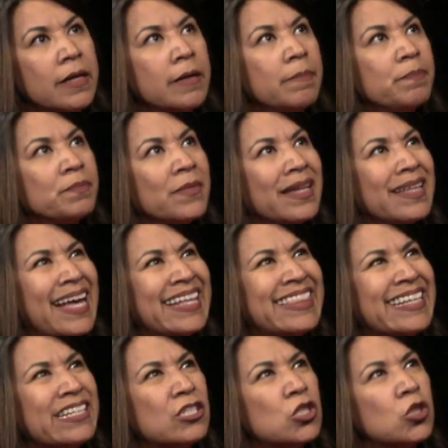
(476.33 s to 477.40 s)
I
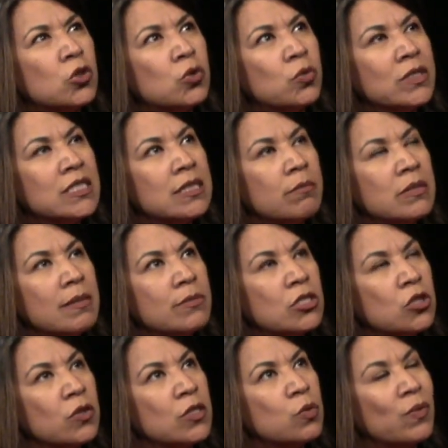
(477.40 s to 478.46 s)
think children, sometimes
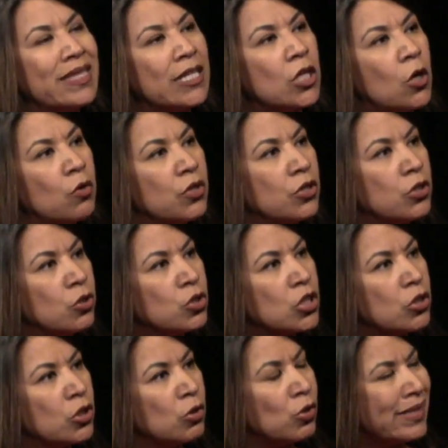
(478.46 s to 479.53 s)
students, when they go there,
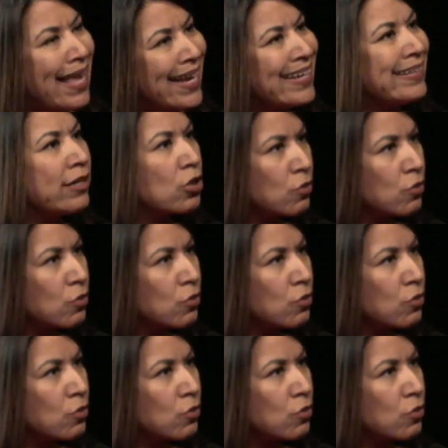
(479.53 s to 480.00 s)
usually they're lacking in